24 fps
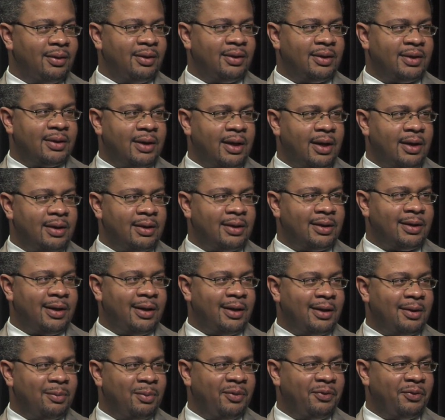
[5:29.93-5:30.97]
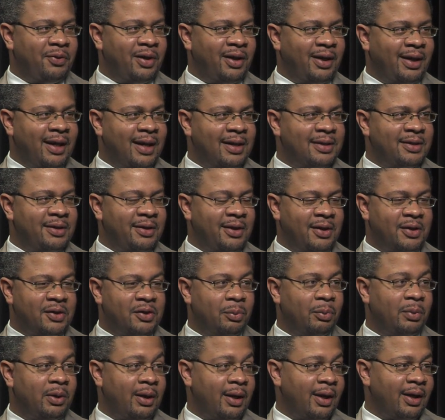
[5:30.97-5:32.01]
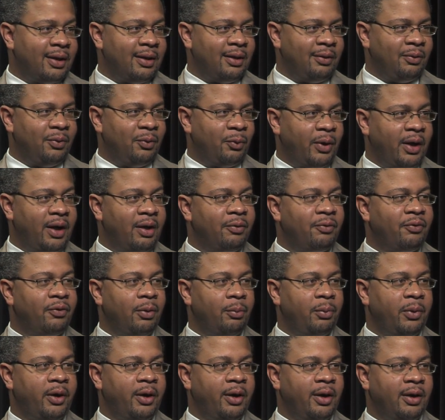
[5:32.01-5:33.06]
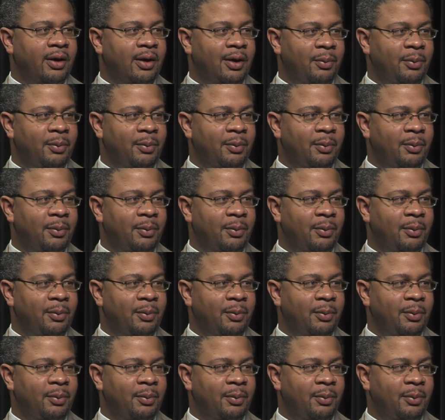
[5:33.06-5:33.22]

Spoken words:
decided to take it before they got to the auction block, and ran from there.